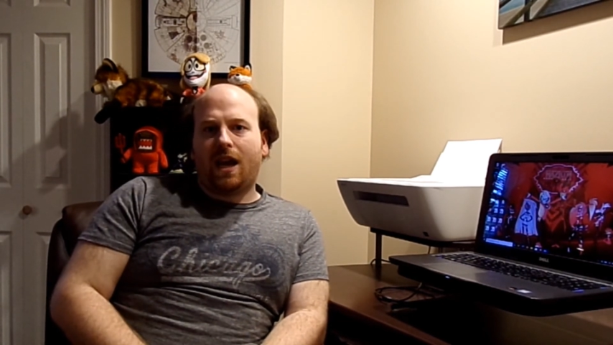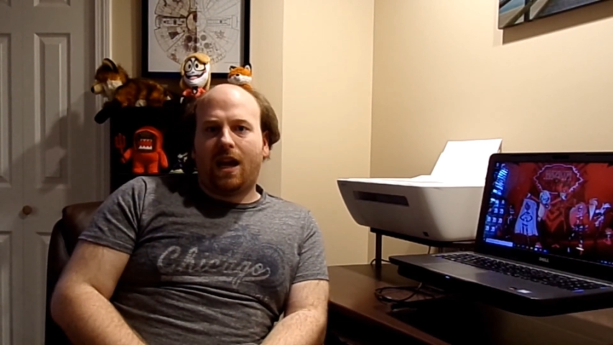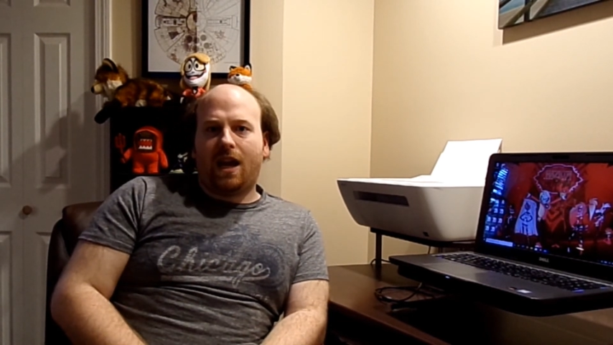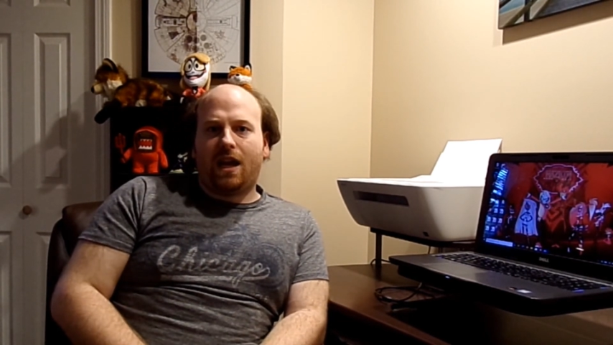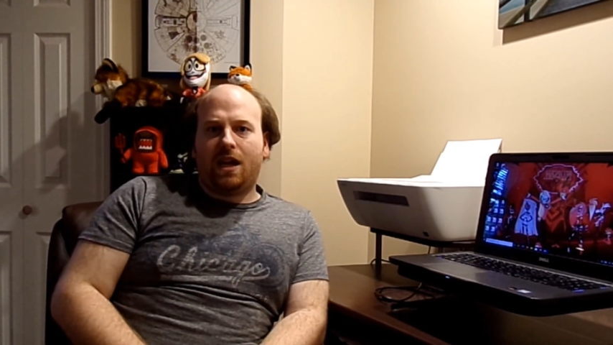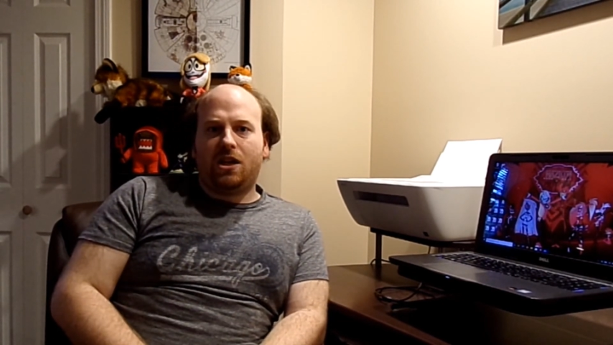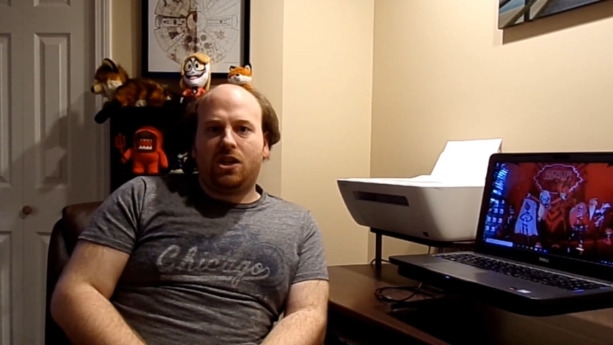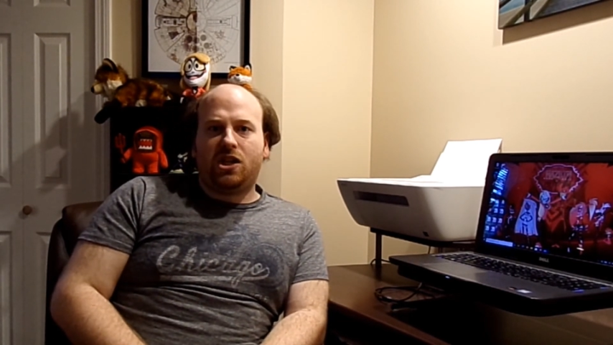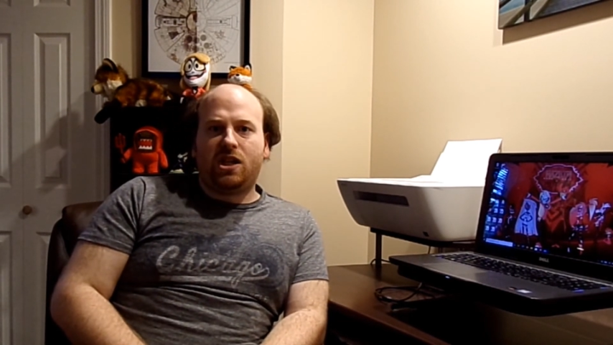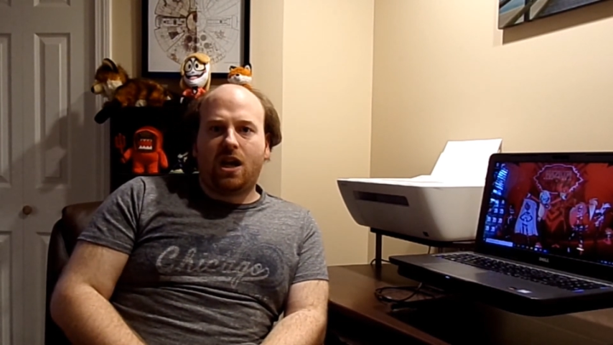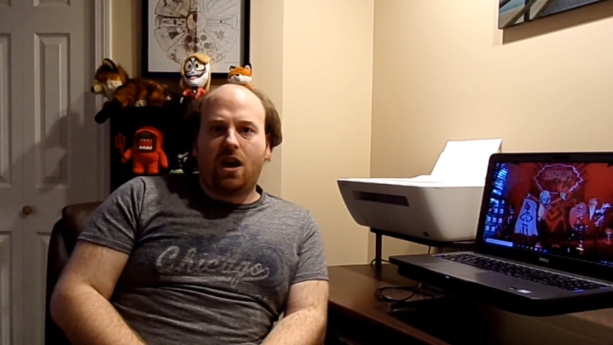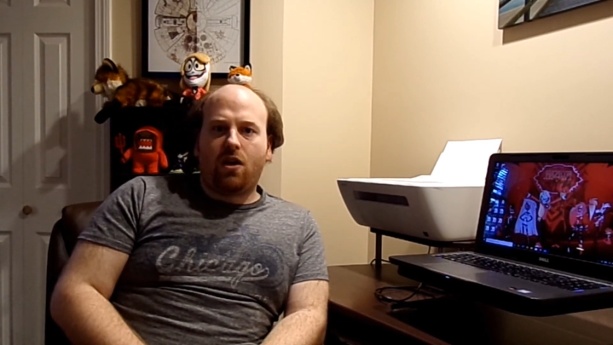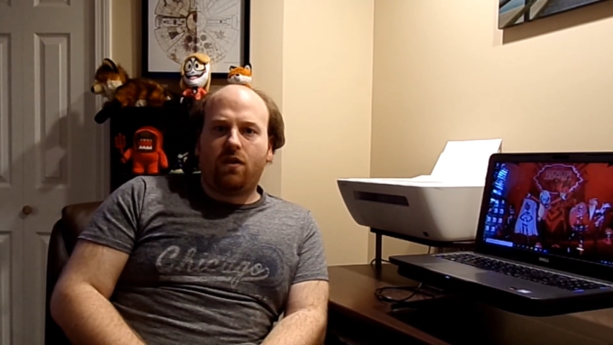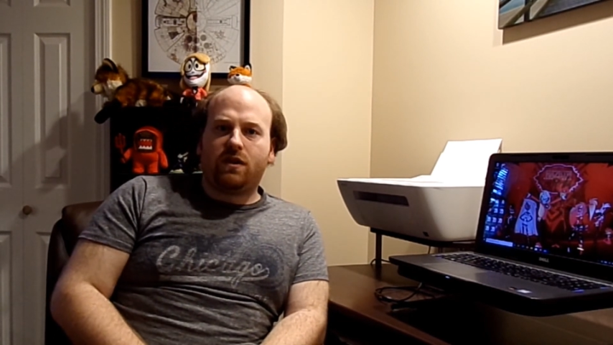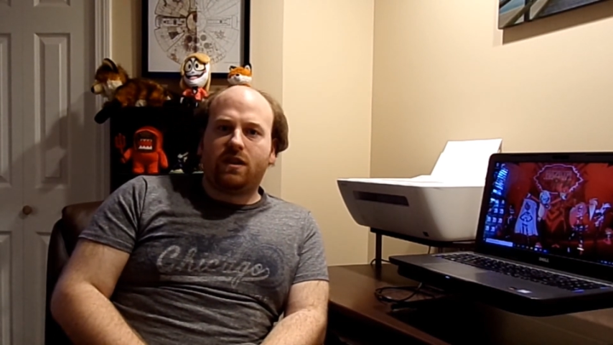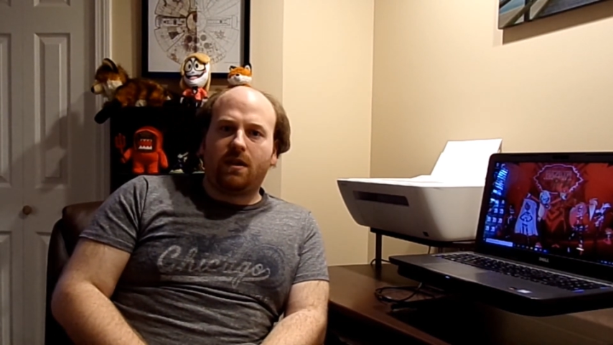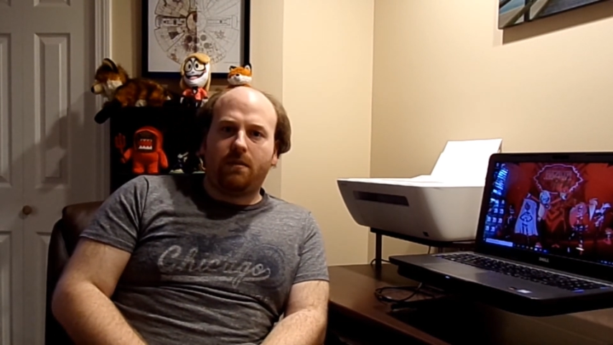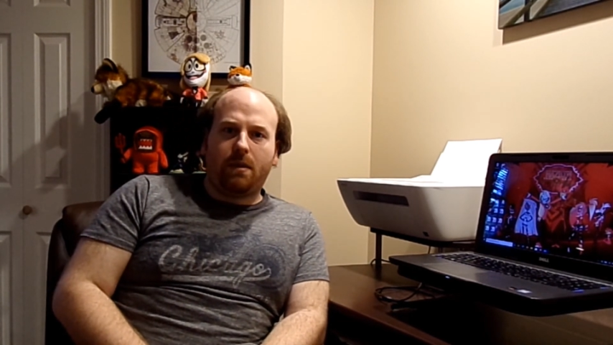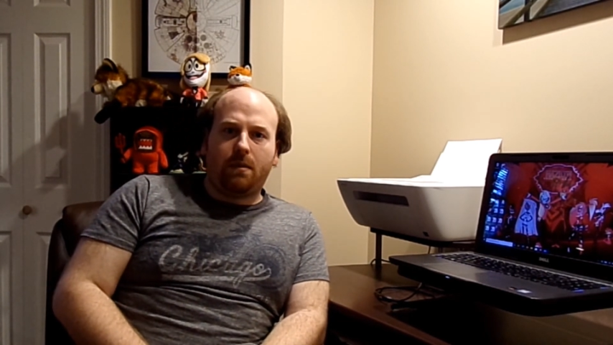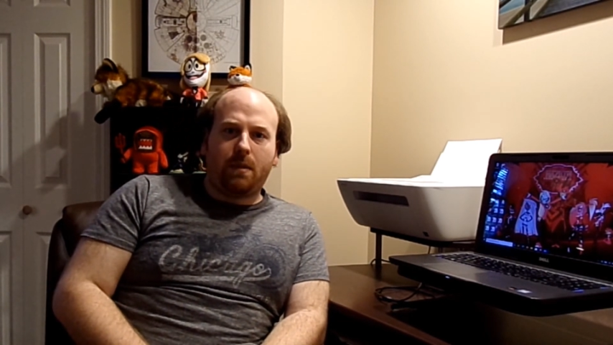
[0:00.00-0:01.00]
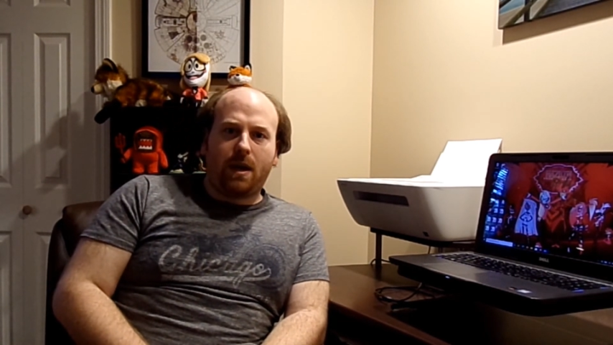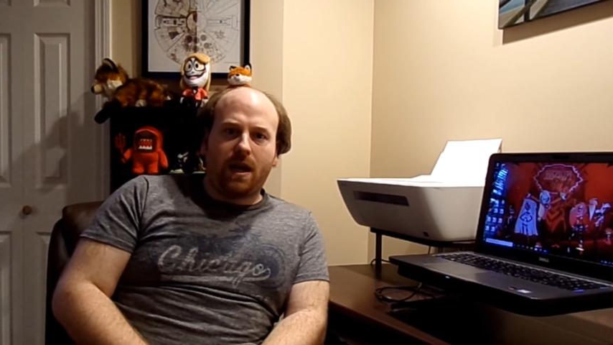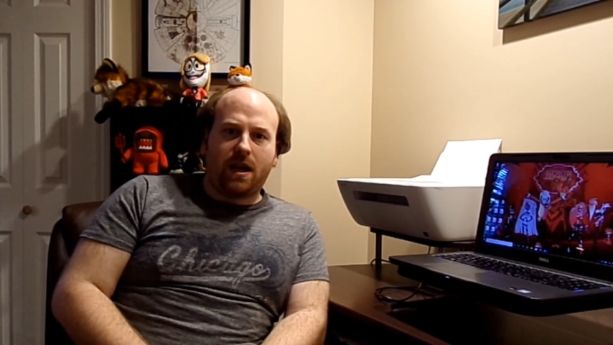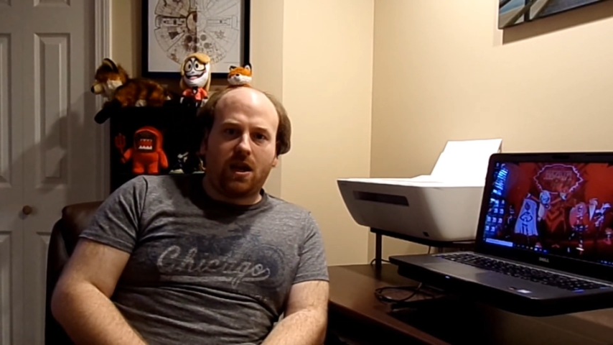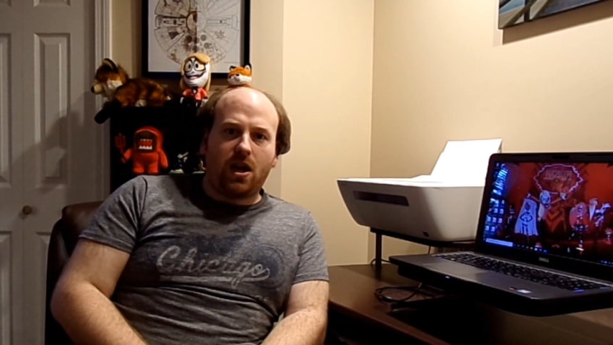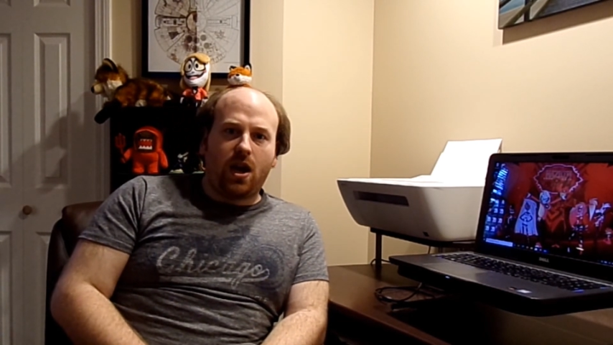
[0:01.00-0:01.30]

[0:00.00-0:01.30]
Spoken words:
and share some of my